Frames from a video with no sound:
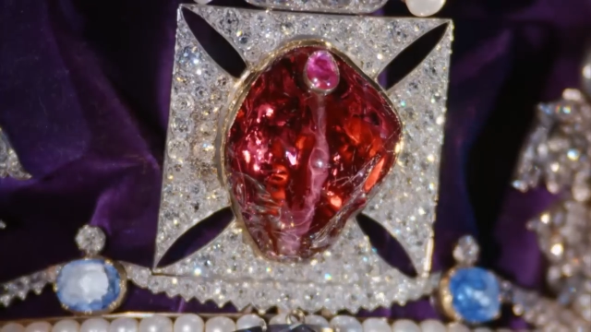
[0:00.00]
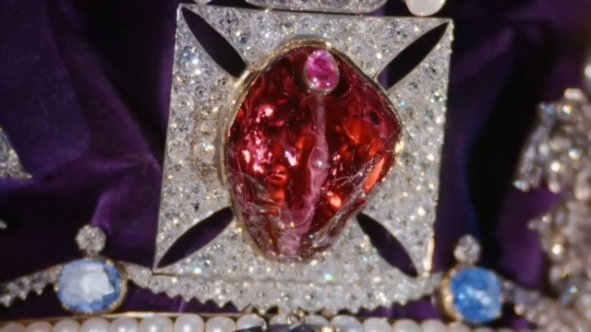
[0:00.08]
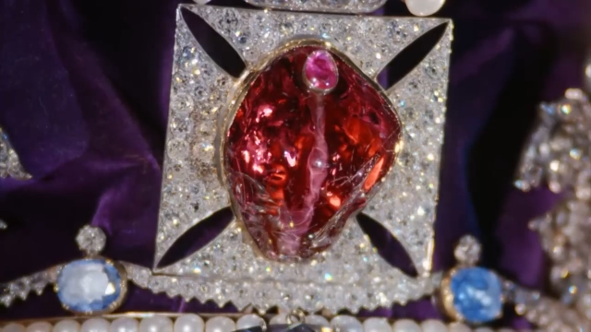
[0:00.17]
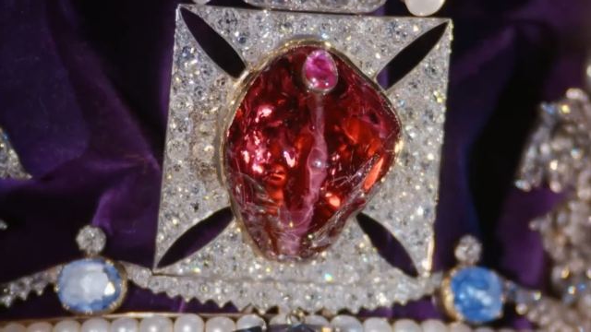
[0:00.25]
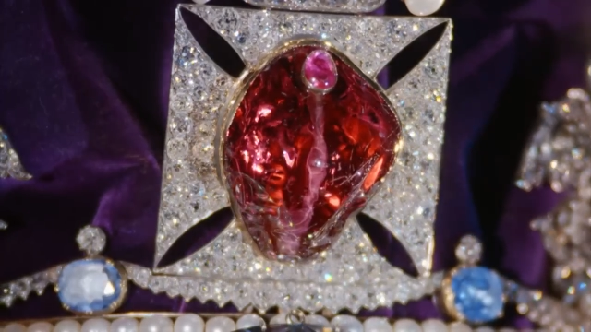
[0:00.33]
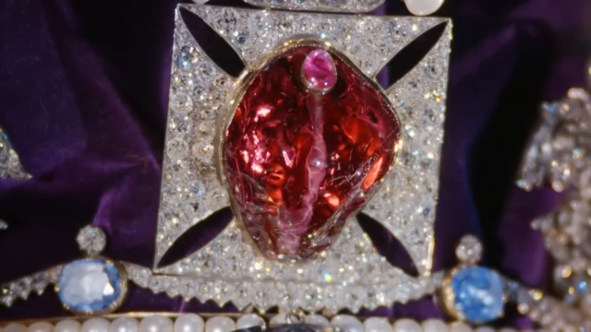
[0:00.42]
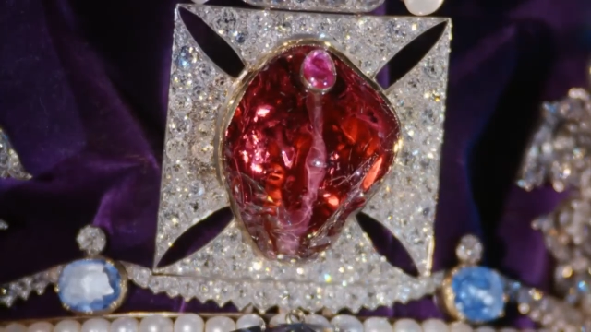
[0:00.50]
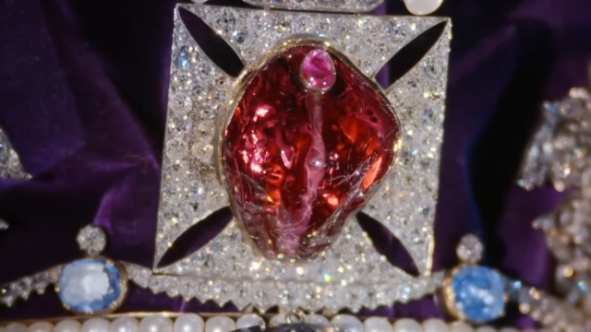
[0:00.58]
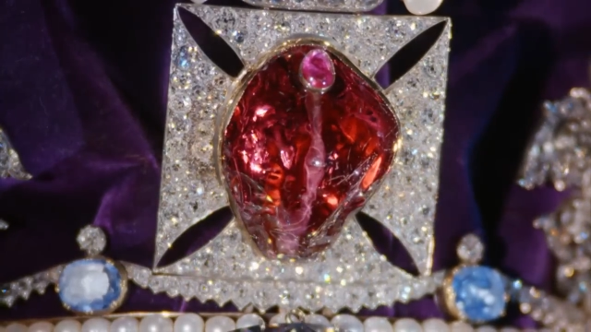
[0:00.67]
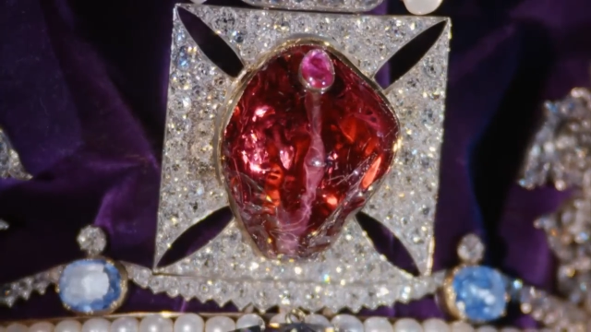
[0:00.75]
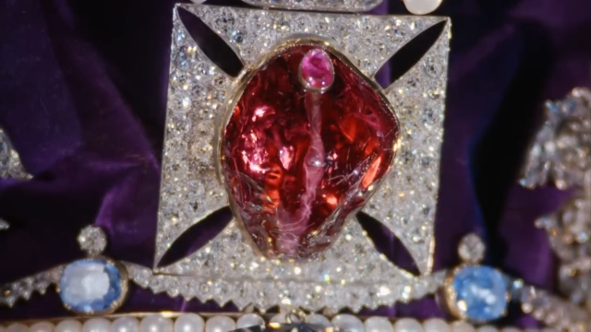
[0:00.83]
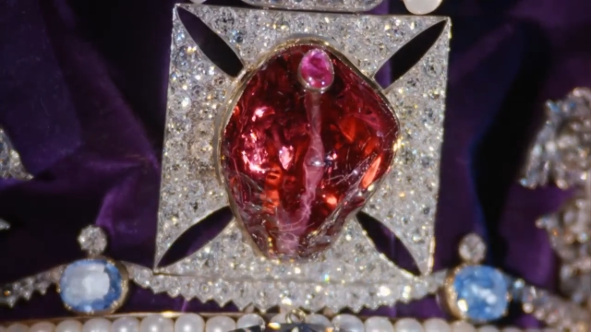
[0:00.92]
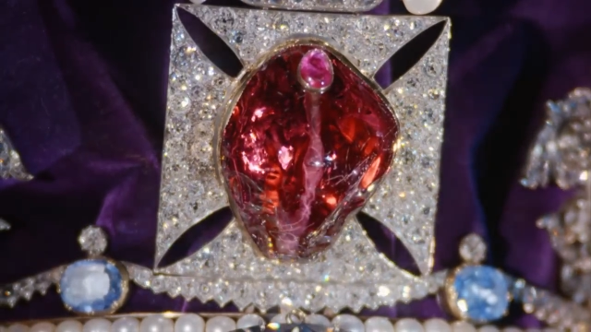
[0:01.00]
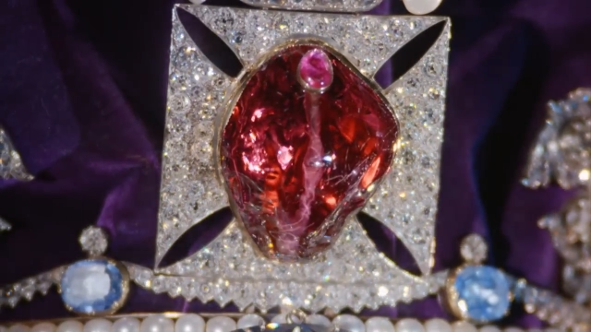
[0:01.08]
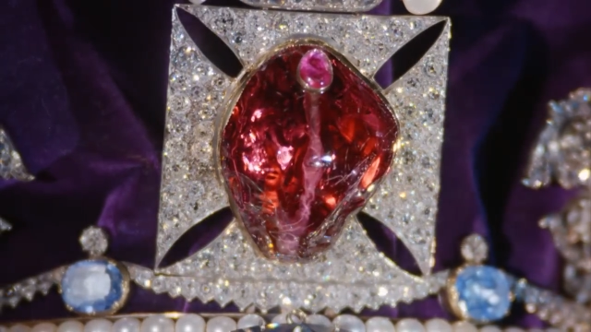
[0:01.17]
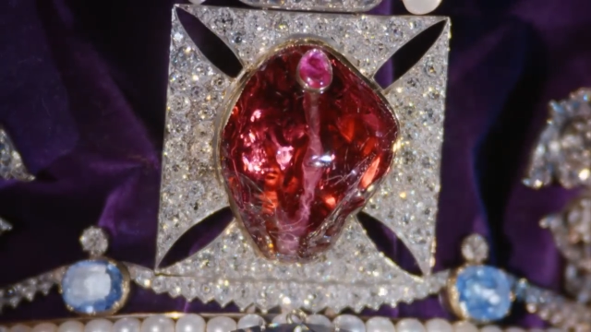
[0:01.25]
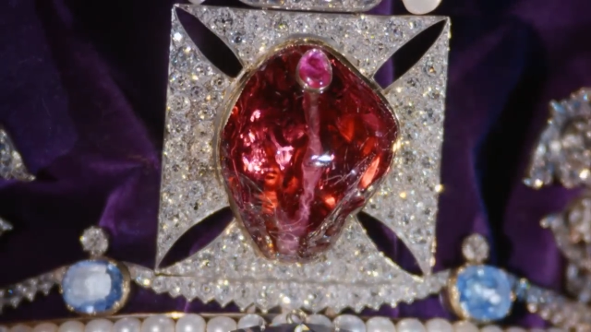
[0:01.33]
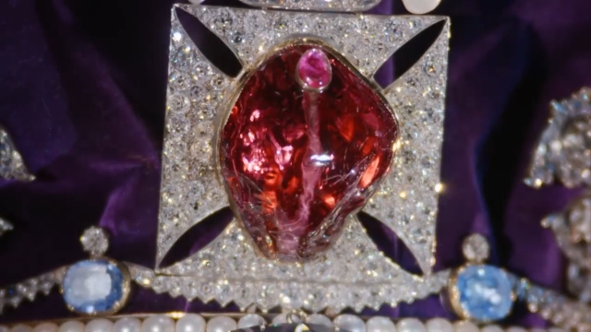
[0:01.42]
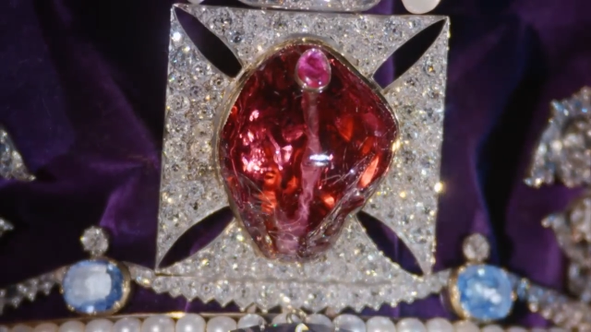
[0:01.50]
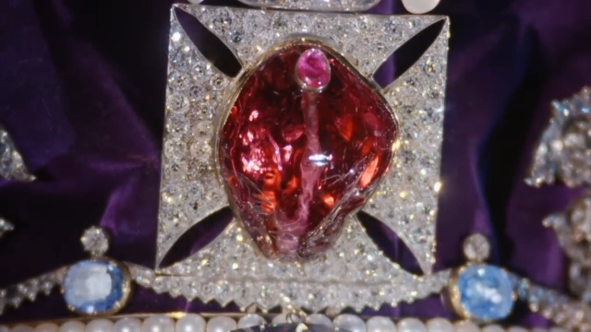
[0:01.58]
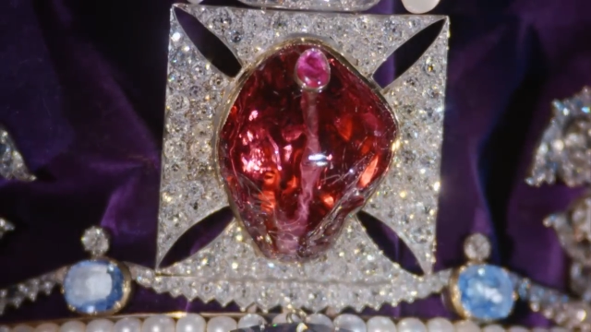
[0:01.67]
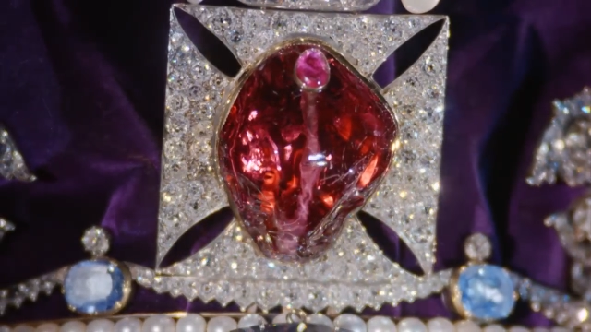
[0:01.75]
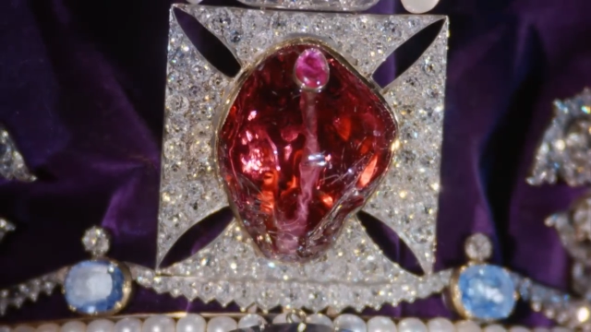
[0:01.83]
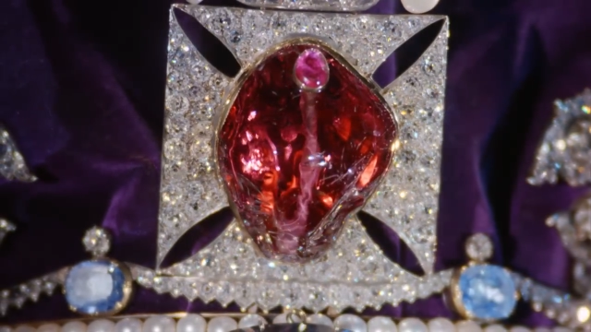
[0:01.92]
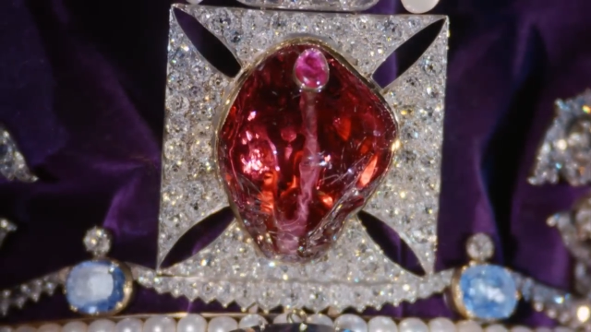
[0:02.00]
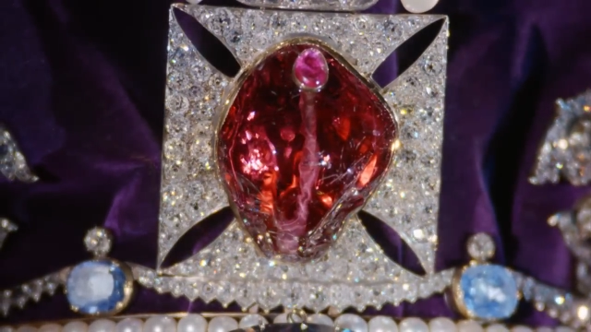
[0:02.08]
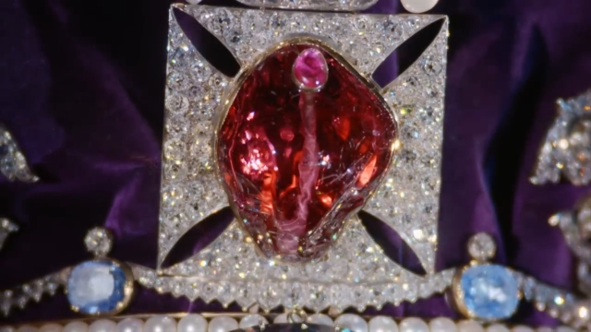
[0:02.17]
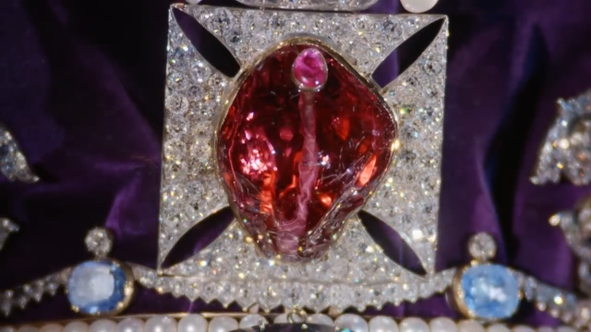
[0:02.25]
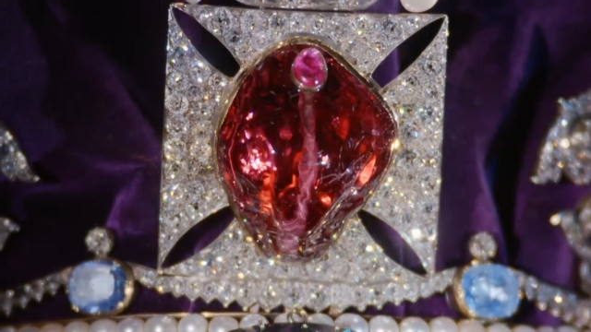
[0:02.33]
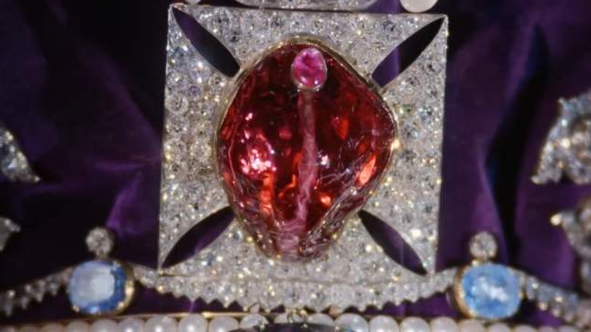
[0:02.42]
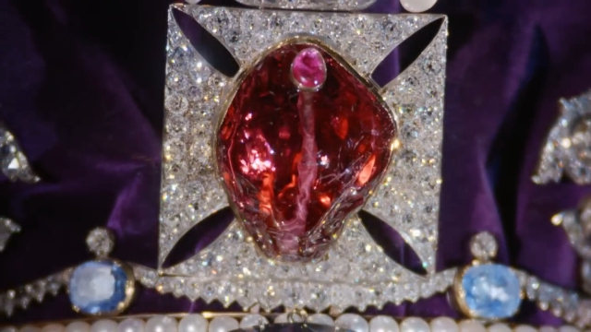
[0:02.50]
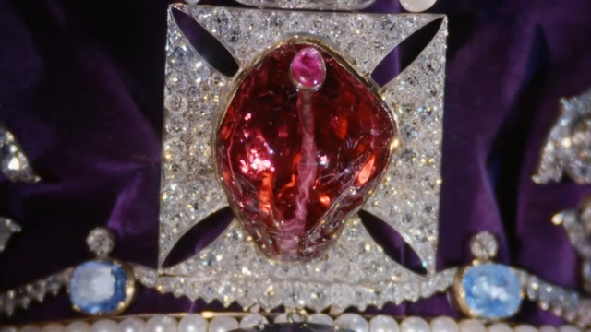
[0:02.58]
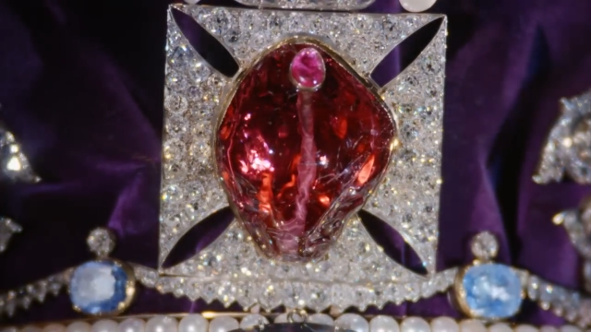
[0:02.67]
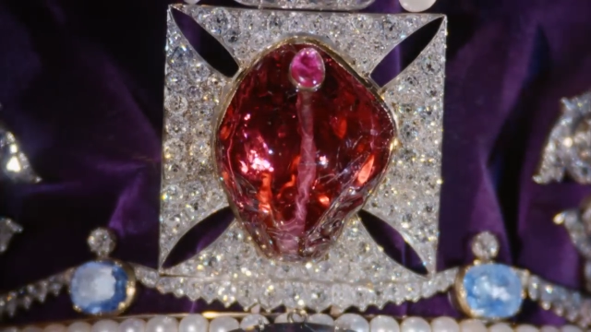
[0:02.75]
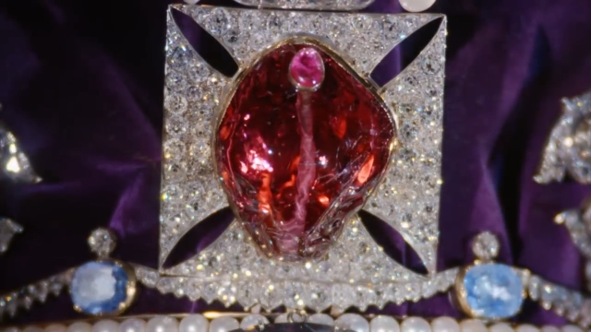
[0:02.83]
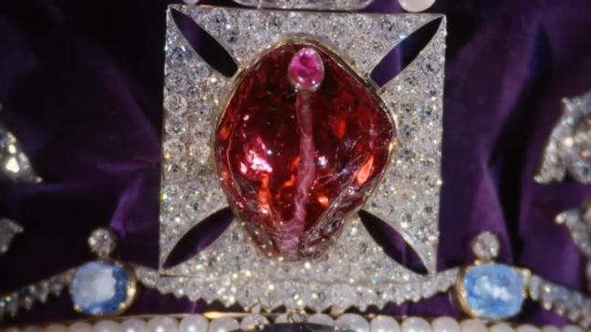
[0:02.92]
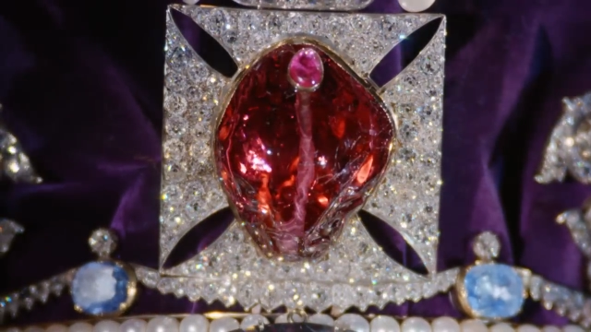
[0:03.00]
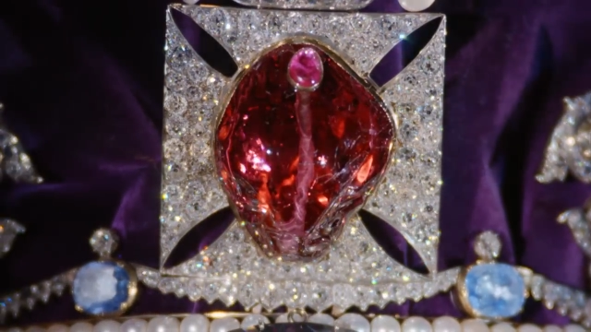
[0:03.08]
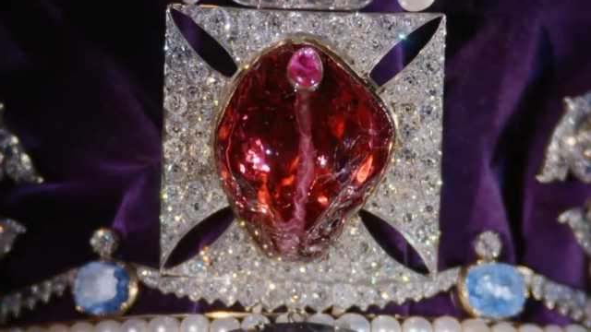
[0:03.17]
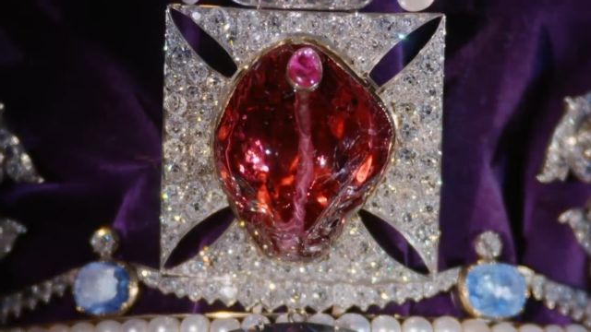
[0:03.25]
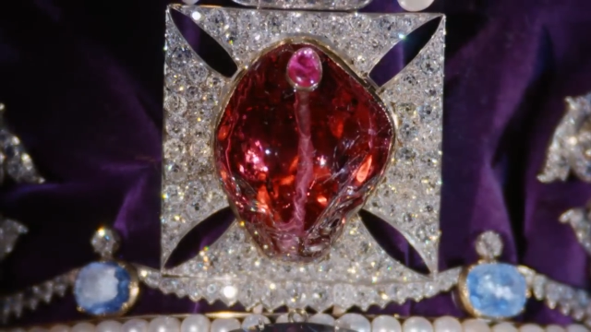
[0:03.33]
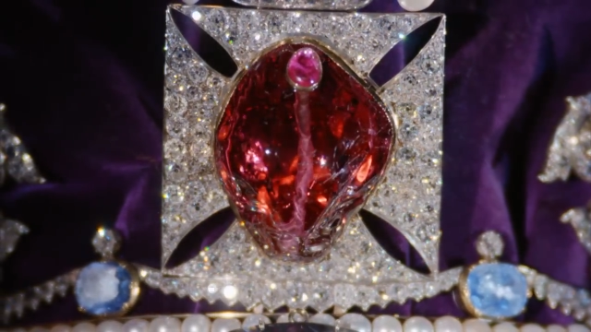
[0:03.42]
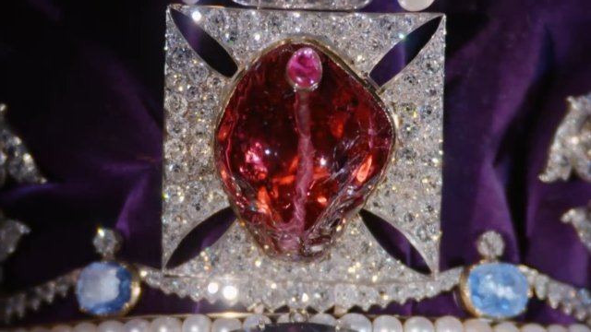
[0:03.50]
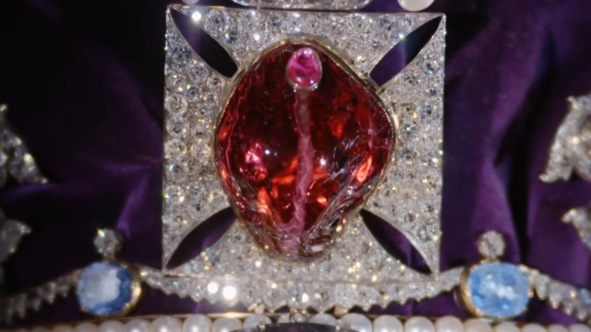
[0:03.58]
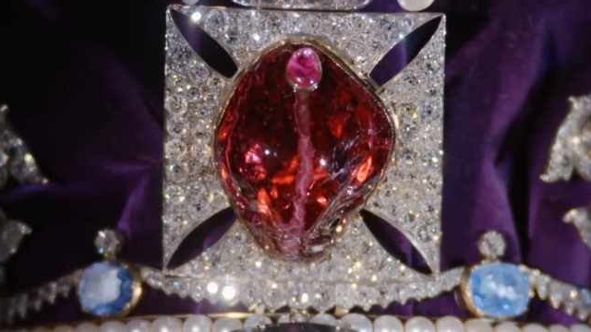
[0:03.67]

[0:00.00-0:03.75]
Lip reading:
Nobody's mouth can be seen.